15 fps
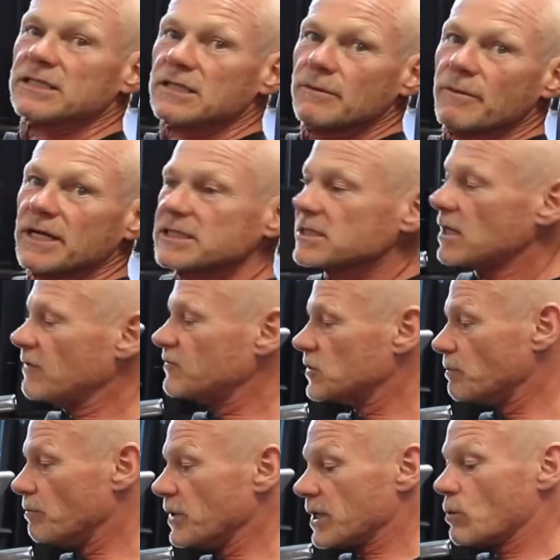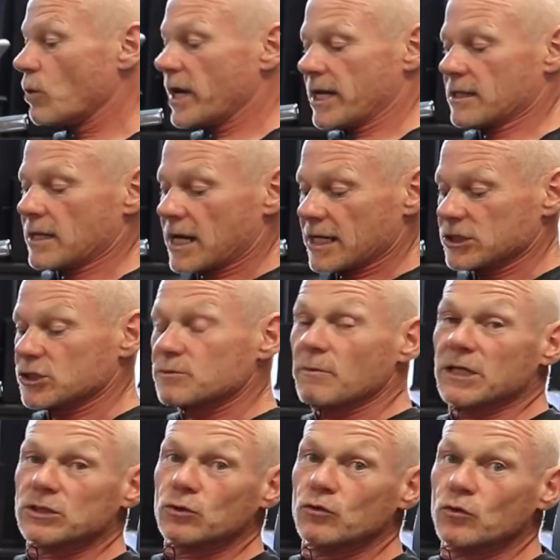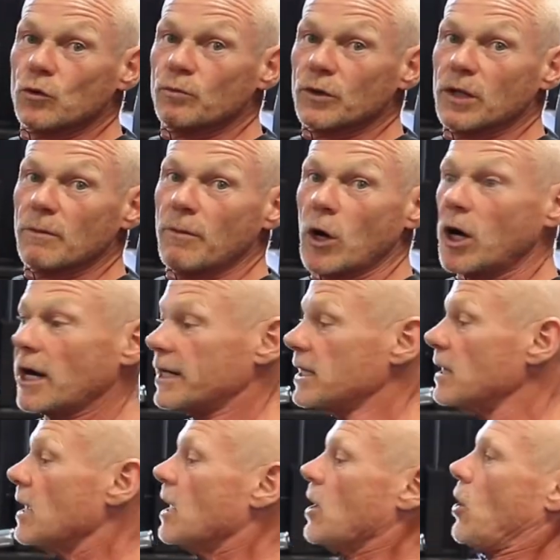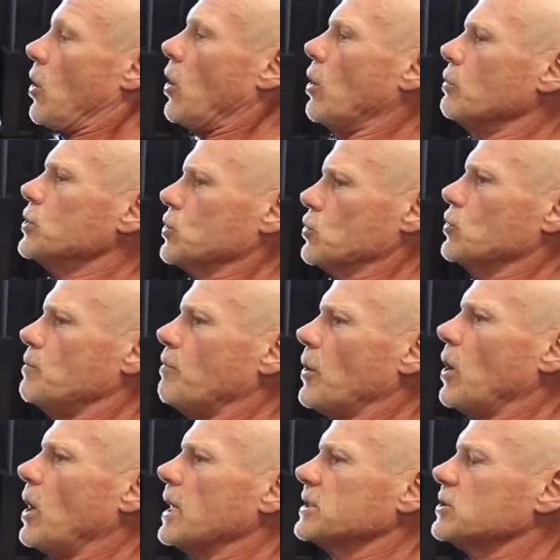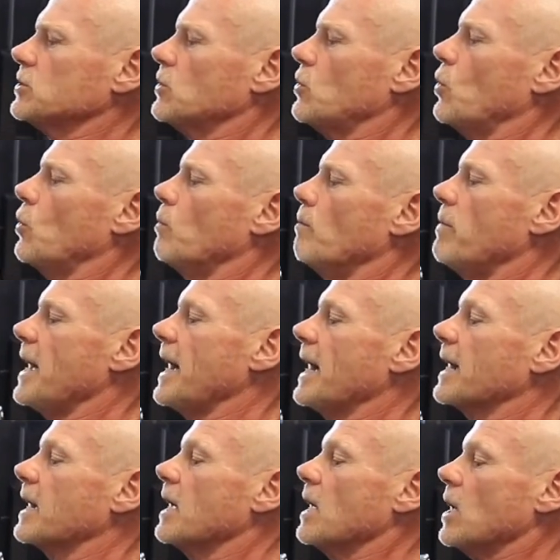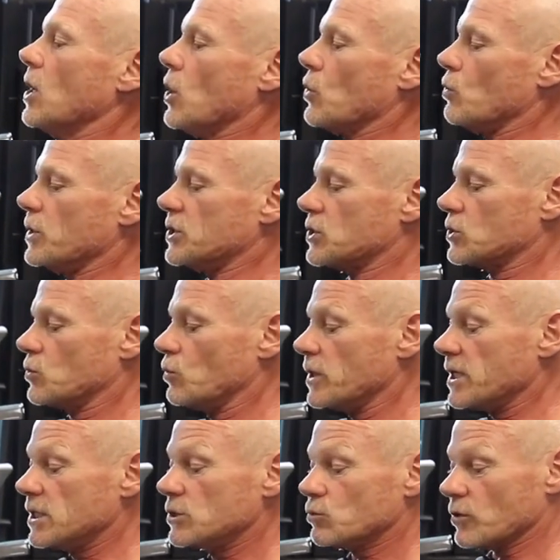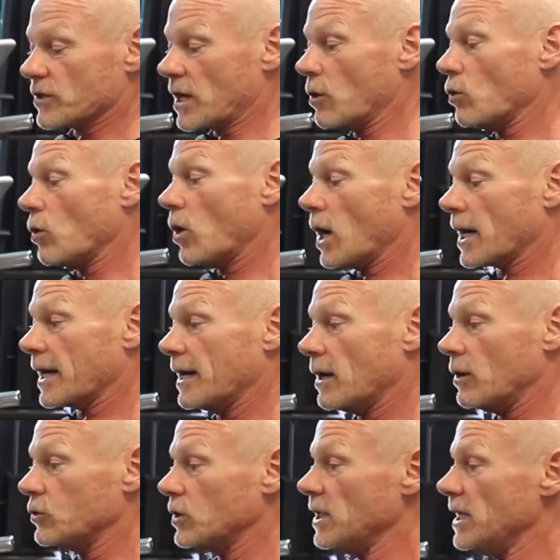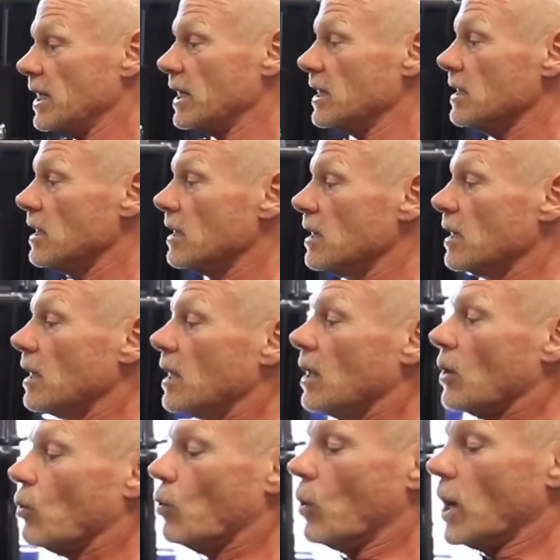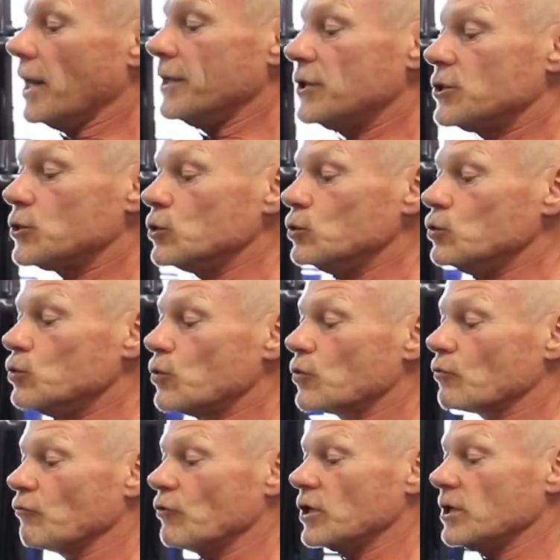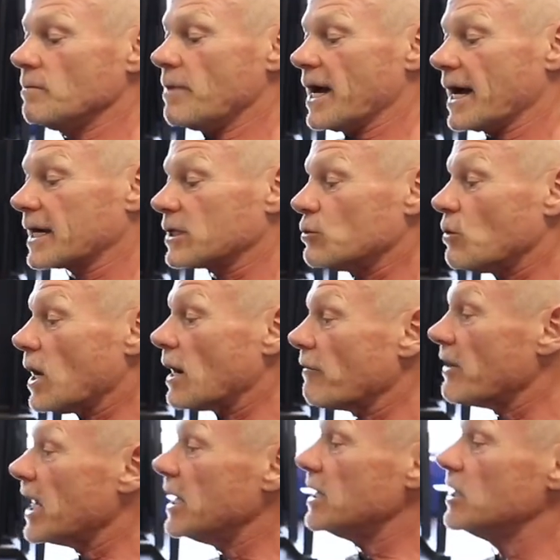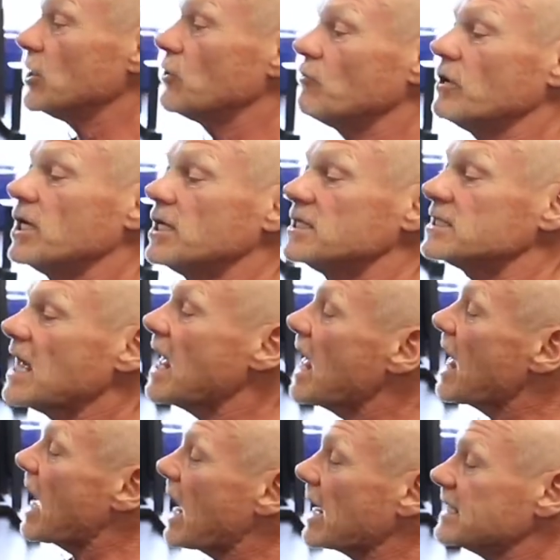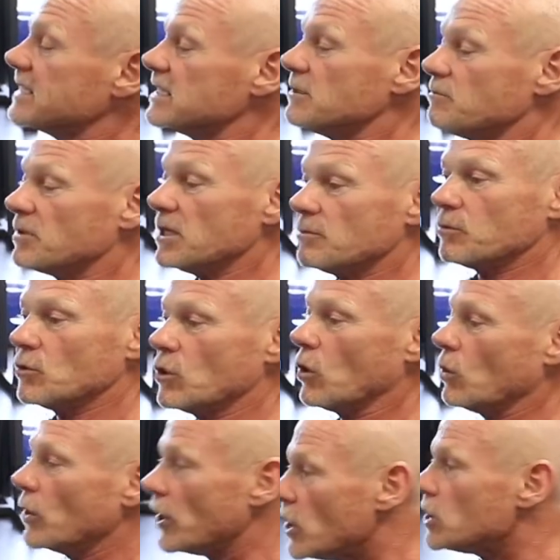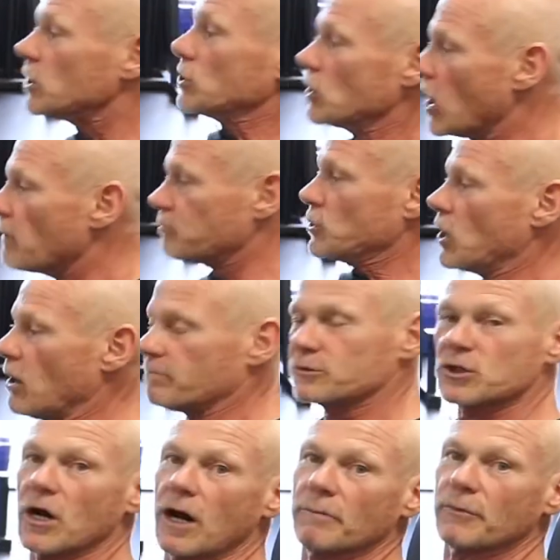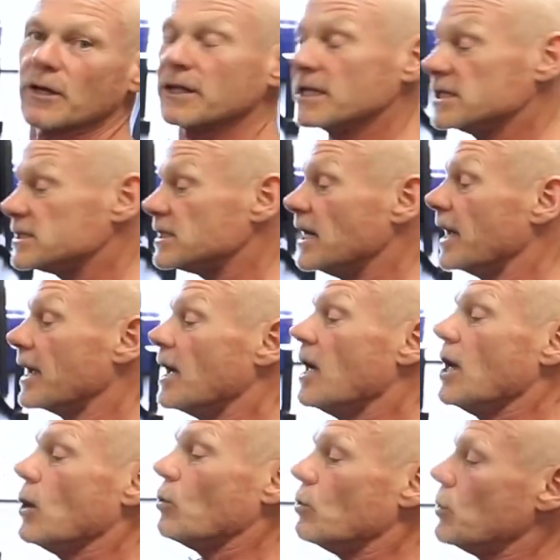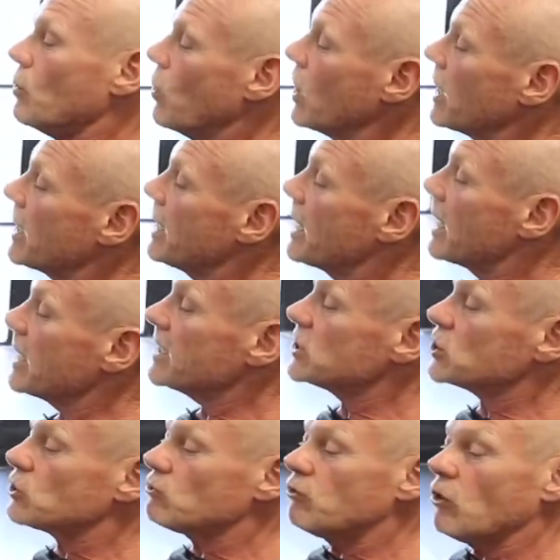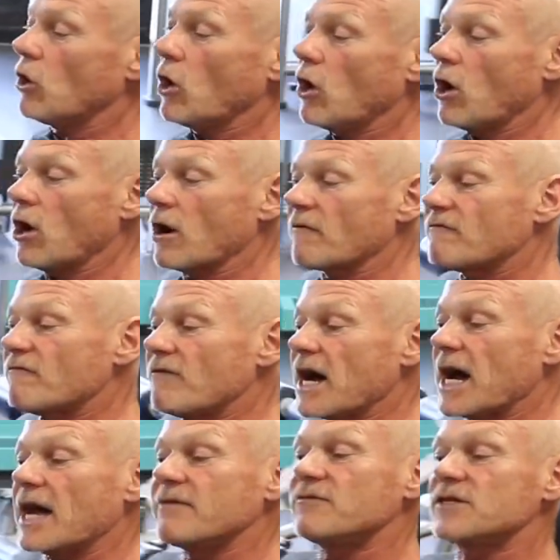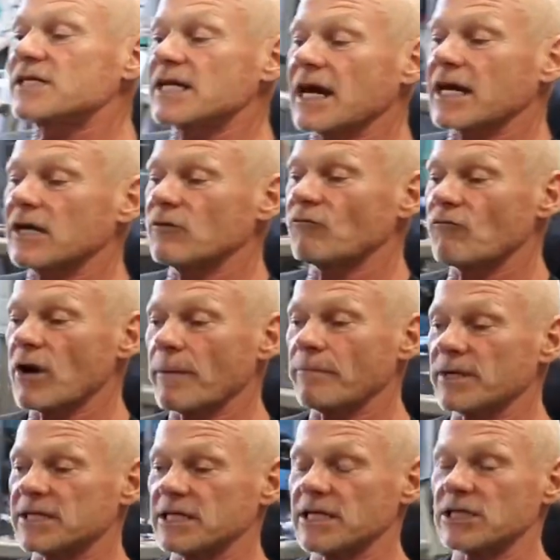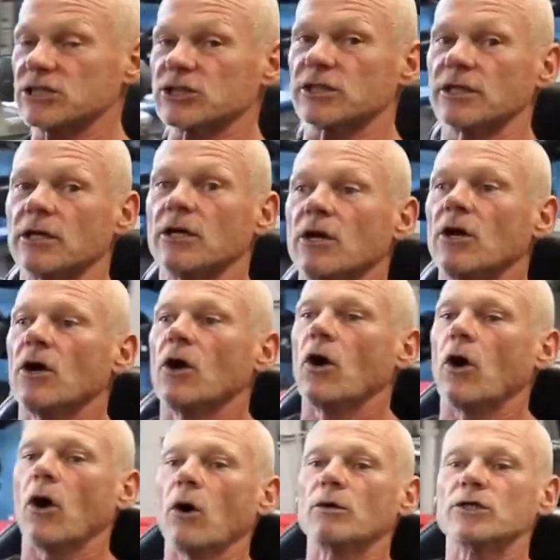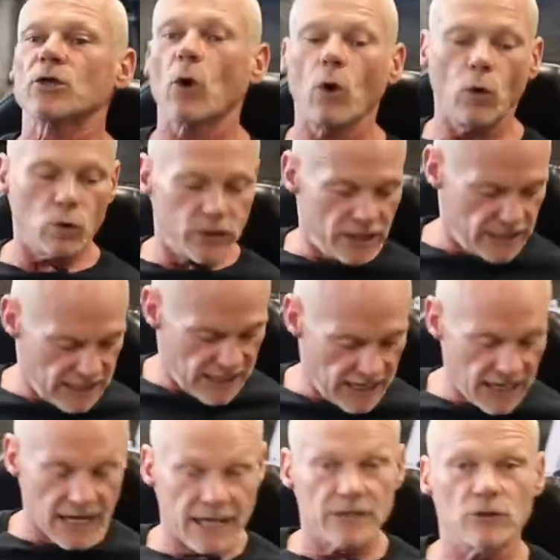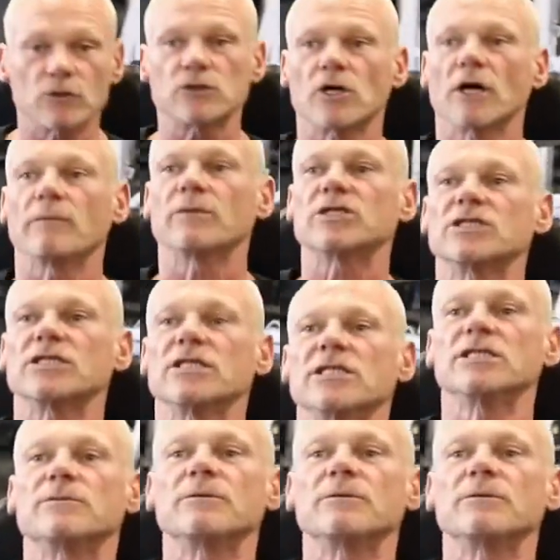give myself some big weight, largest muscle group in the body. Always good posture, holding back. We squeeze without locking out the knee. 1, 2, 3, back to our 80 degrees. I see people going chop, chop, chop on this thing. We want a nice, long 5-second repetition. Always holding the handles on machines